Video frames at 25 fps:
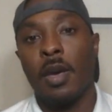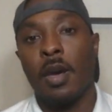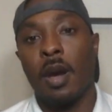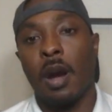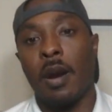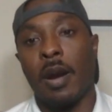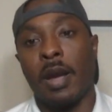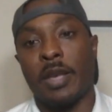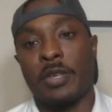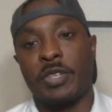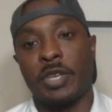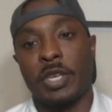
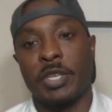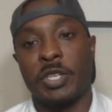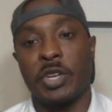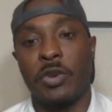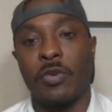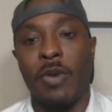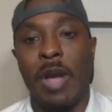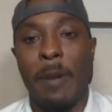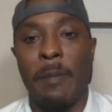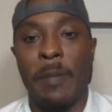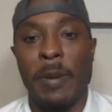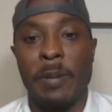All right, so that's going
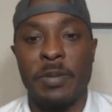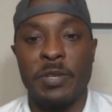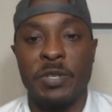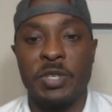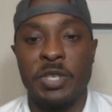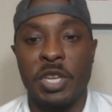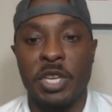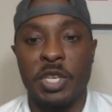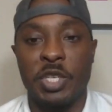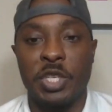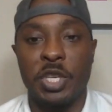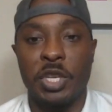to wrap up this
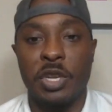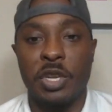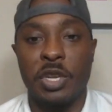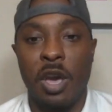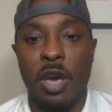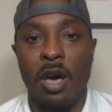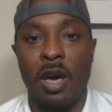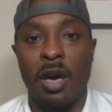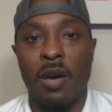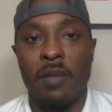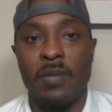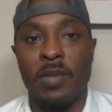edition
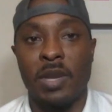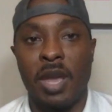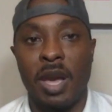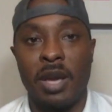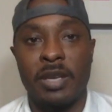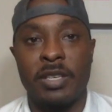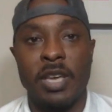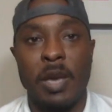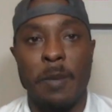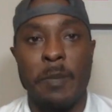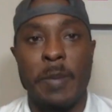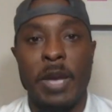of the
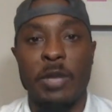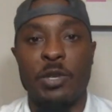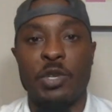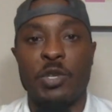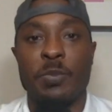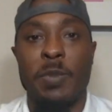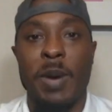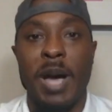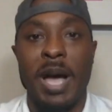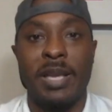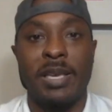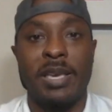Locked On Panthers
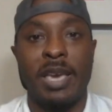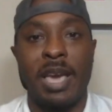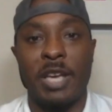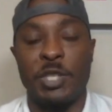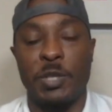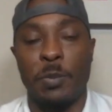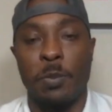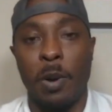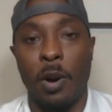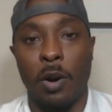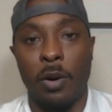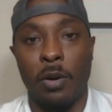
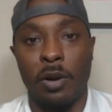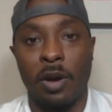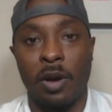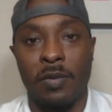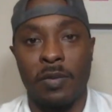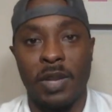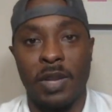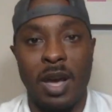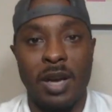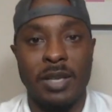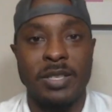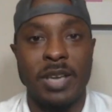podcast, a part
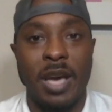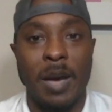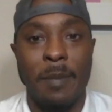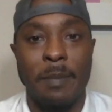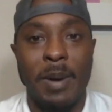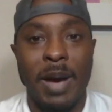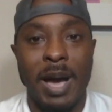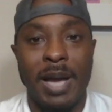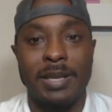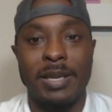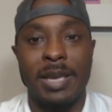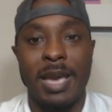of the Locked On
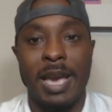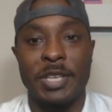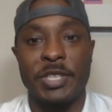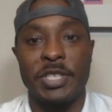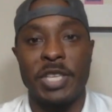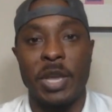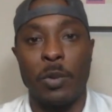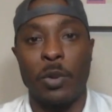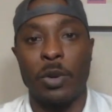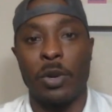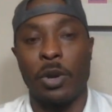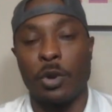
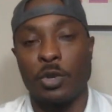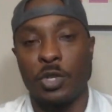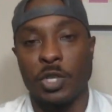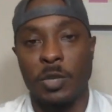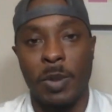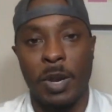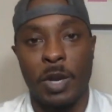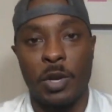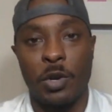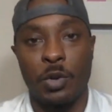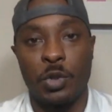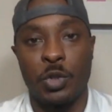Podcast Network,
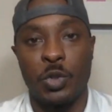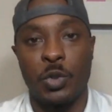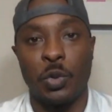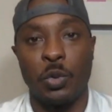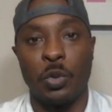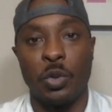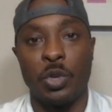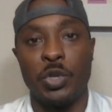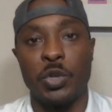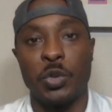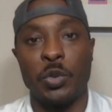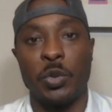hosted by yours
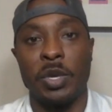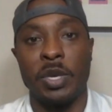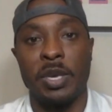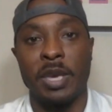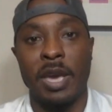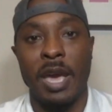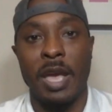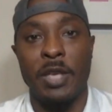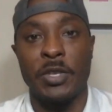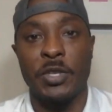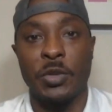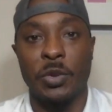truly, Julian
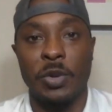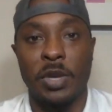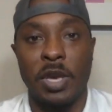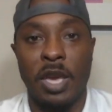Council.